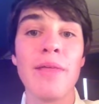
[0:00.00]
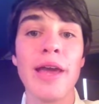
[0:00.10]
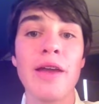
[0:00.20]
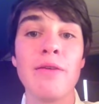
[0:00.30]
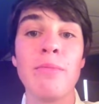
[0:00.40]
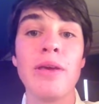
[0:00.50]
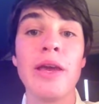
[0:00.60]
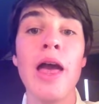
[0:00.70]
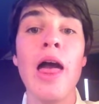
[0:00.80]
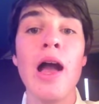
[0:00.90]
They had to
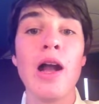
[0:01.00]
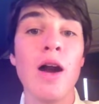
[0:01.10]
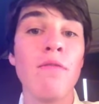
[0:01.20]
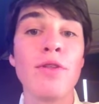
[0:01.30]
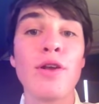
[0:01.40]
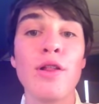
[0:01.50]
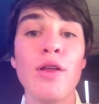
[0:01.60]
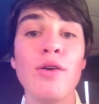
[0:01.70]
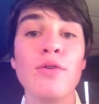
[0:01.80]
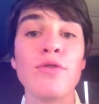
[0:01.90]
be covered in
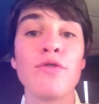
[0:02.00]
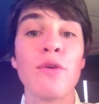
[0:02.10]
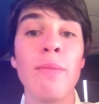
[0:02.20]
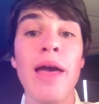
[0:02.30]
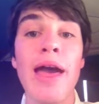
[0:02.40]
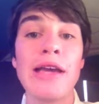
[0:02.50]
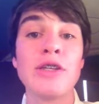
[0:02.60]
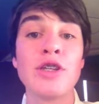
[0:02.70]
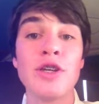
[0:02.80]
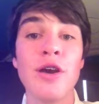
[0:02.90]
clothes from
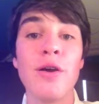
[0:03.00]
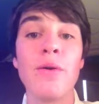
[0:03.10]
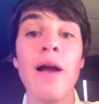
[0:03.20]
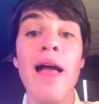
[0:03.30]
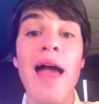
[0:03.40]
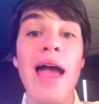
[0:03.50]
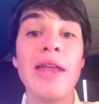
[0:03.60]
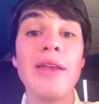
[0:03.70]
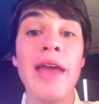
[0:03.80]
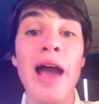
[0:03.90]
head to toe,
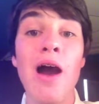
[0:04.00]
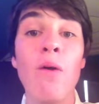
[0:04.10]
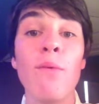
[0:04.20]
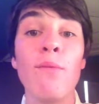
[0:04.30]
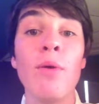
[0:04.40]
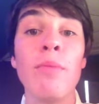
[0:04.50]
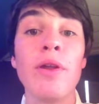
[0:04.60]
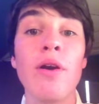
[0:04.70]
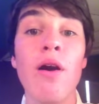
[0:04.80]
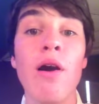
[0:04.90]
and now
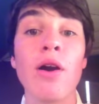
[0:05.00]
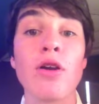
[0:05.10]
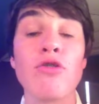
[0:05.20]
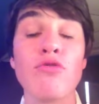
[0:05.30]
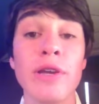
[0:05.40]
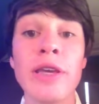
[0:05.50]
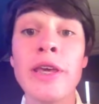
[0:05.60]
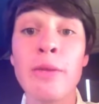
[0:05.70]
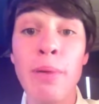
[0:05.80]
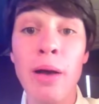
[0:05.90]
women are
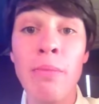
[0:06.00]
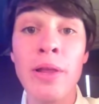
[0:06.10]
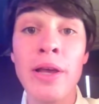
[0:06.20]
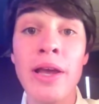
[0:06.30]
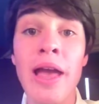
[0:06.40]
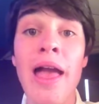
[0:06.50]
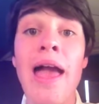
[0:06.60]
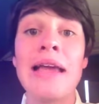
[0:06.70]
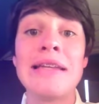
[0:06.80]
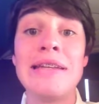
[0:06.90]
drinking in public,
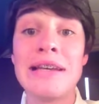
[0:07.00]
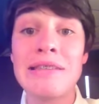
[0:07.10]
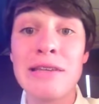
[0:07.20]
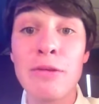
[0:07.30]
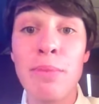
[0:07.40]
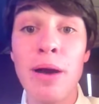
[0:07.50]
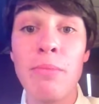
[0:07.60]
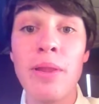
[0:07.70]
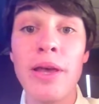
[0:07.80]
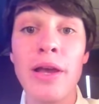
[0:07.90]
dancing in
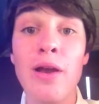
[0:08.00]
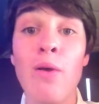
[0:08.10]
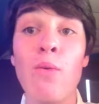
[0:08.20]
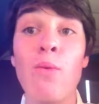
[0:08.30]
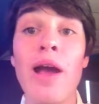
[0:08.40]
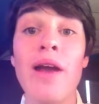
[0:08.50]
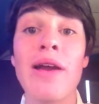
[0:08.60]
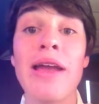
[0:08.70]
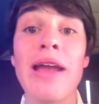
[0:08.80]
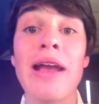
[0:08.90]
public,
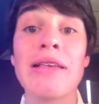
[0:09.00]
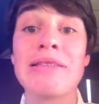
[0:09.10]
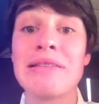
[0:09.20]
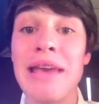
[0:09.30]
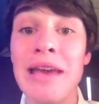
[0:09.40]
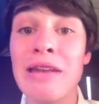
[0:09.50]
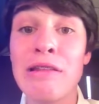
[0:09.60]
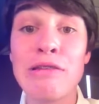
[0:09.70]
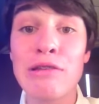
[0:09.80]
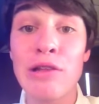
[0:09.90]
wearing
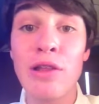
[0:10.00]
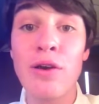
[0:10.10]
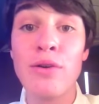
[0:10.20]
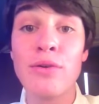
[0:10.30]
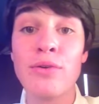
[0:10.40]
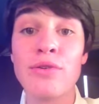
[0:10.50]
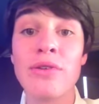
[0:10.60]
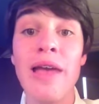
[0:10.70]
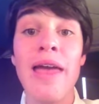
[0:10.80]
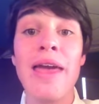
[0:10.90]
scandalous
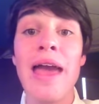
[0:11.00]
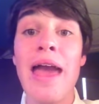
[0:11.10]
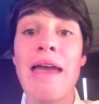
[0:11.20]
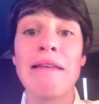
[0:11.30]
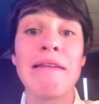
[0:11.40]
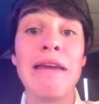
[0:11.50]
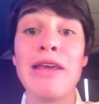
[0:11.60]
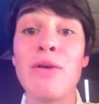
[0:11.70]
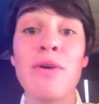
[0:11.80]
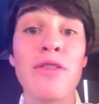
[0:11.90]
clothes, and
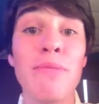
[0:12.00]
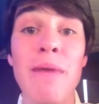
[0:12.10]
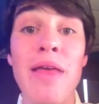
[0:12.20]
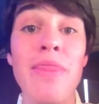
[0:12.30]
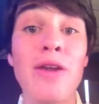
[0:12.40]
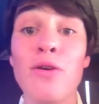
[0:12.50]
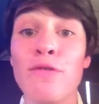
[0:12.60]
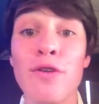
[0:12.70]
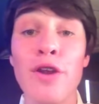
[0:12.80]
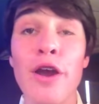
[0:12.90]
getting with men they don't
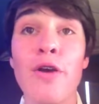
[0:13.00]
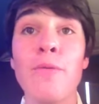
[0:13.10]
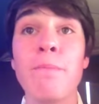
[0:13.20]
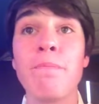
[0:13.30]
even know.